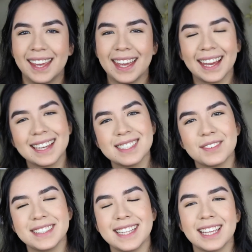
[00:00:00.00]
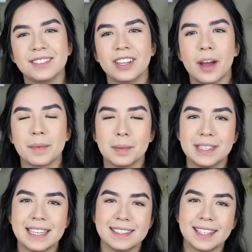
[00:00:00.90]
Hey guys, so for today's video I'm going to
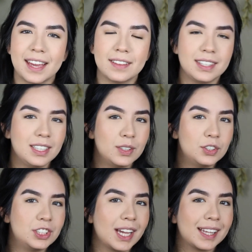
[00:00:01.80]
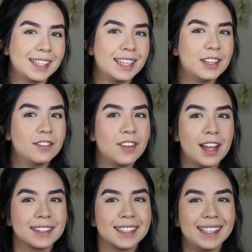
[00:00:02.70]
be testing out the new Jaclyn Hill
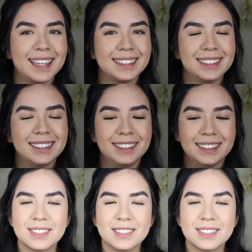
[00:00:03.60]
Vault collection.